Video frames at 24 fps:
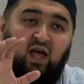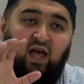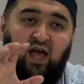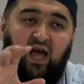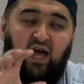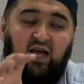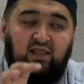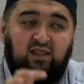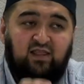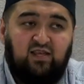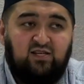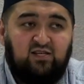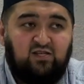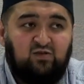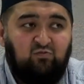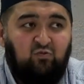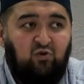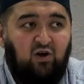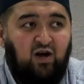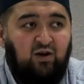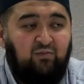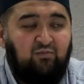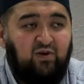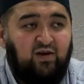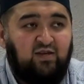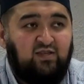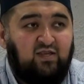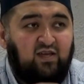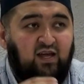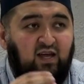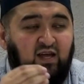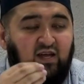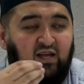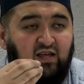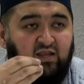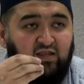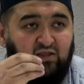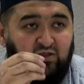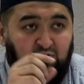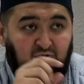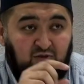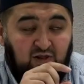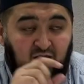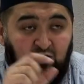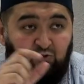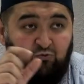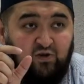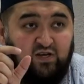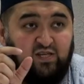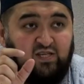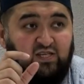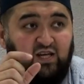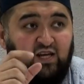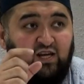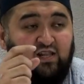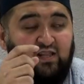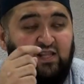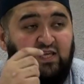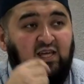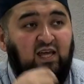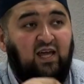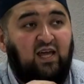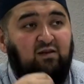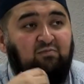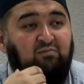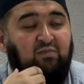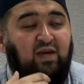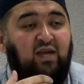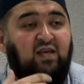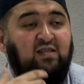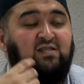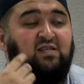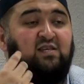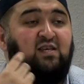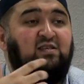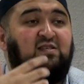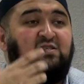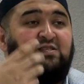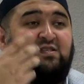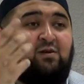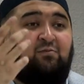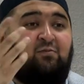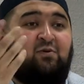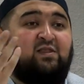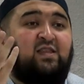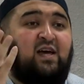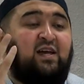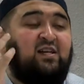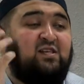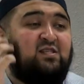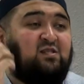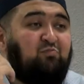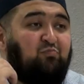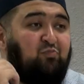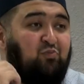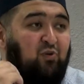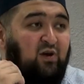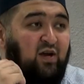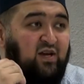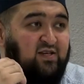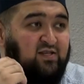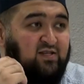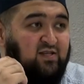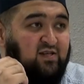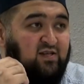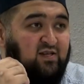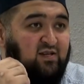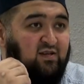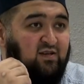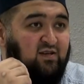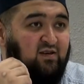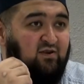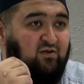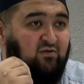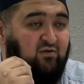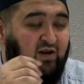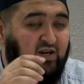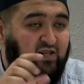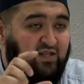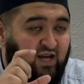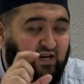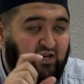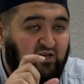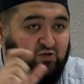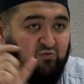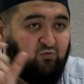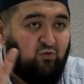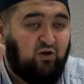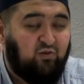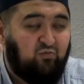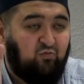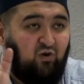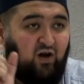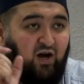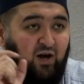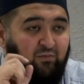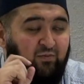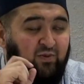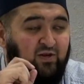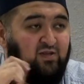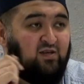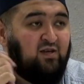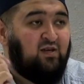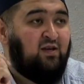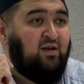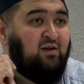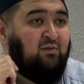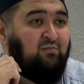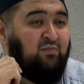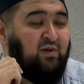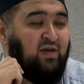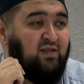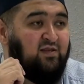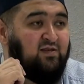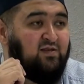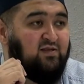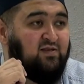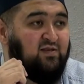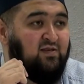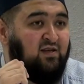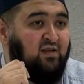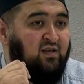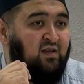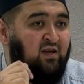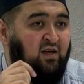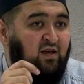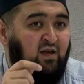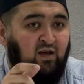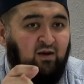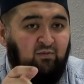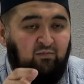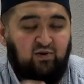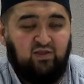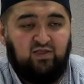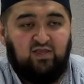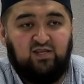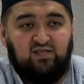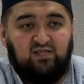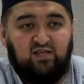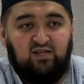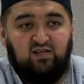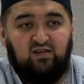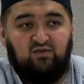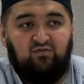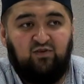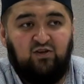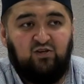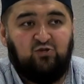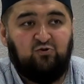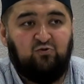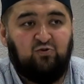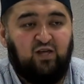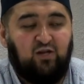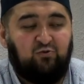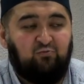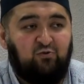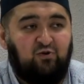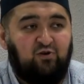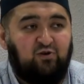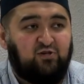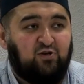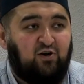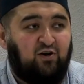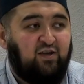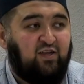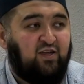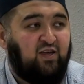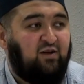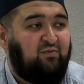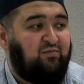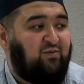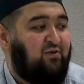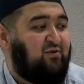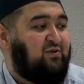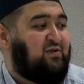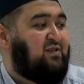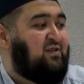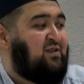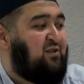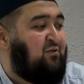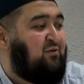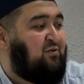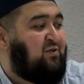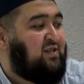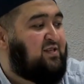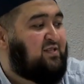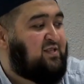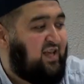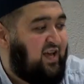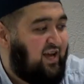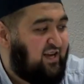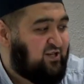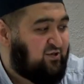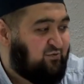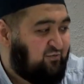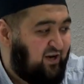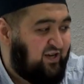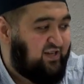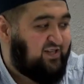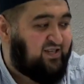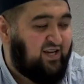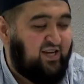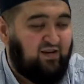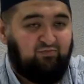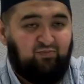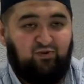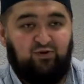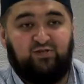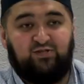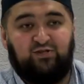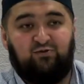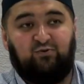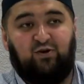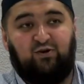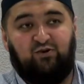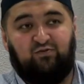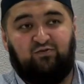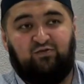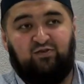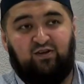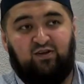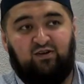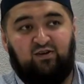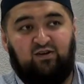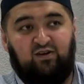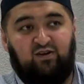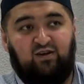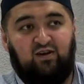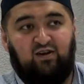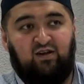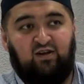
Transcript: And this Muhammad, linguistically, it means he is someone that is praised, right? That is what Muhammad means. But this individual that we're talking about, you know, this XYZ person right over here,